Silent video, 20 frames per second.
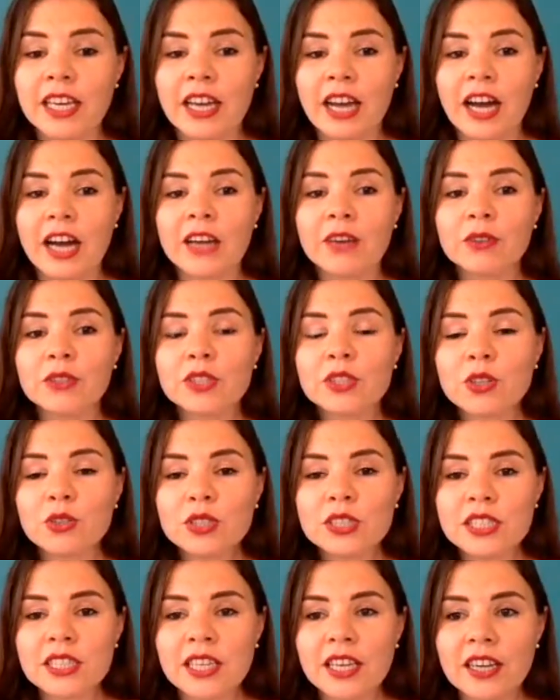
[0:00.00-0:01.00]
I was so
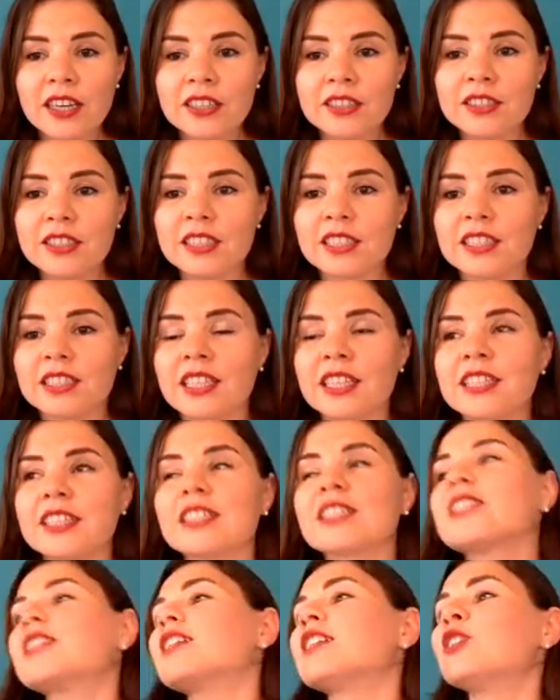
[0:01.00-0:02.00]
scared, like
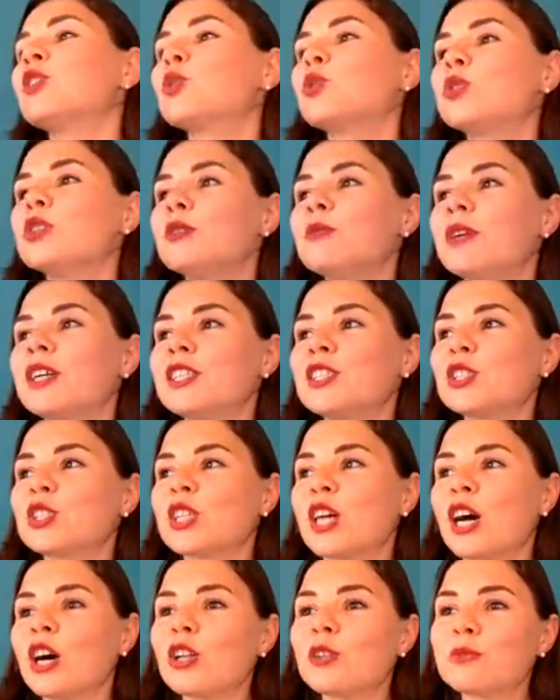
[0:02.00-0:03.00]
you could imagine.
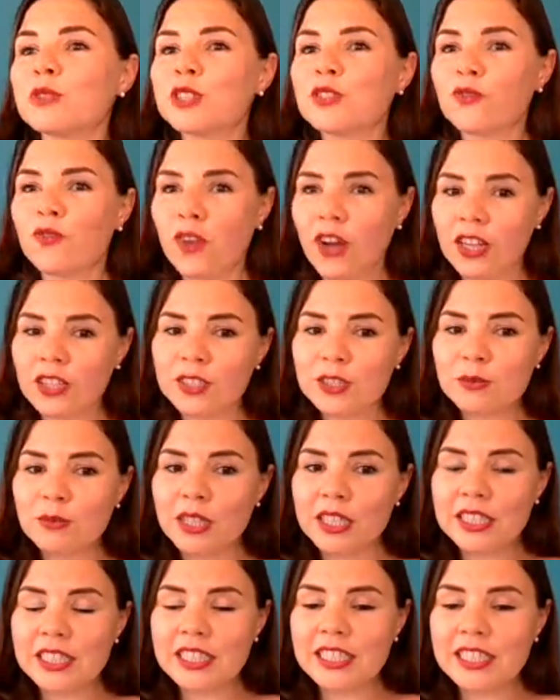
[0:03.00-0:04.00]
I almost fell to
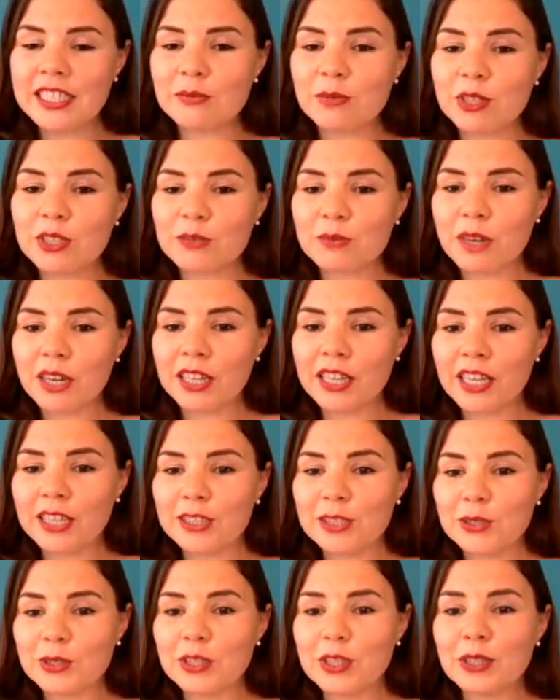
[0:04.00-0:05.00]
my knees because my
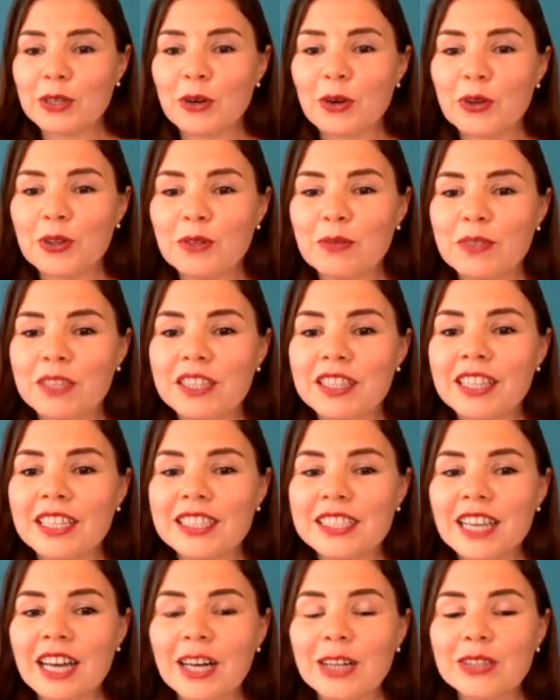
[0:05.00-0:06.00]
legs couldn't hold me.
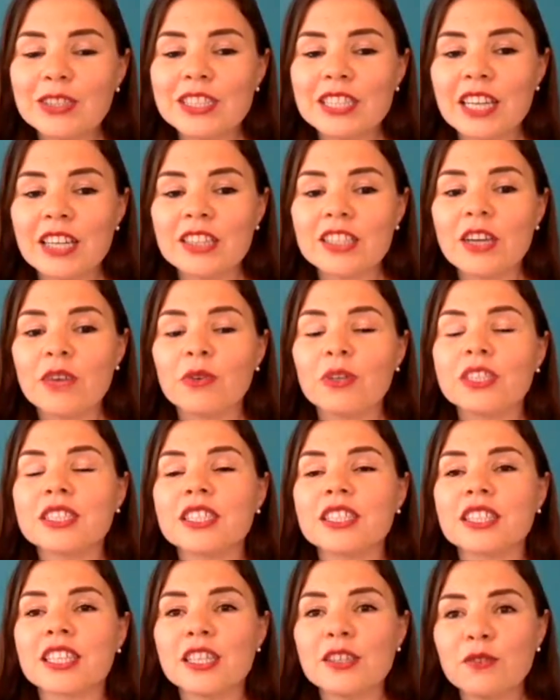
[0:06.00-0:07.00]
That's how scared I was,
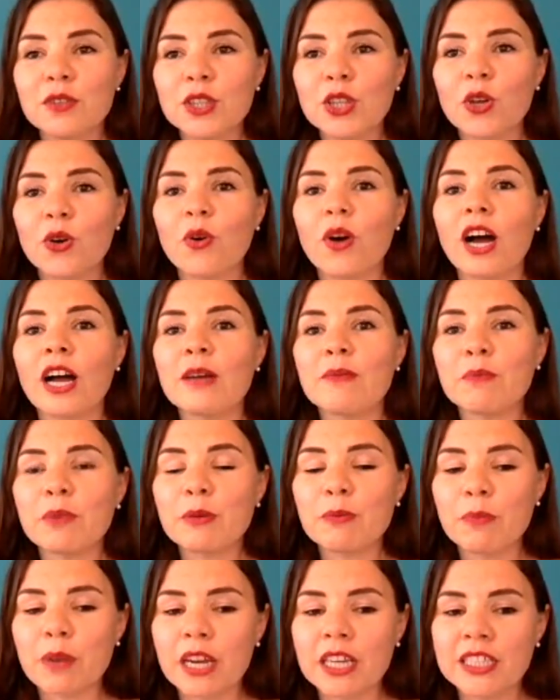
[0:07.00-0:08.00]
even though I'm
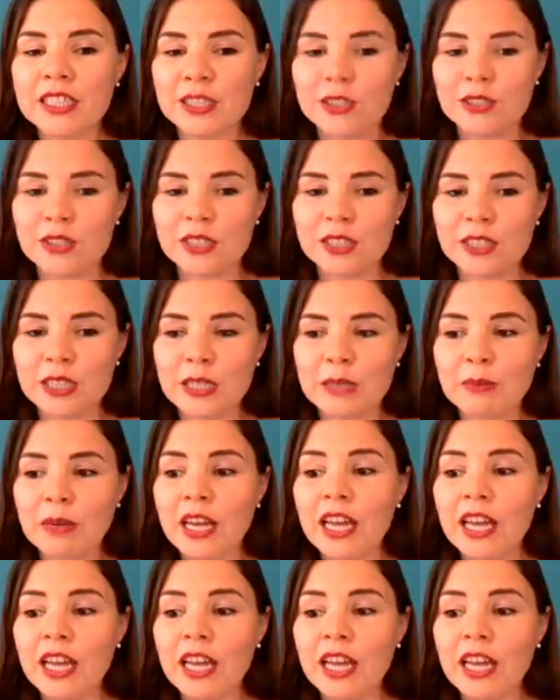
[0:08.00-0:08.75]
prepared to see them.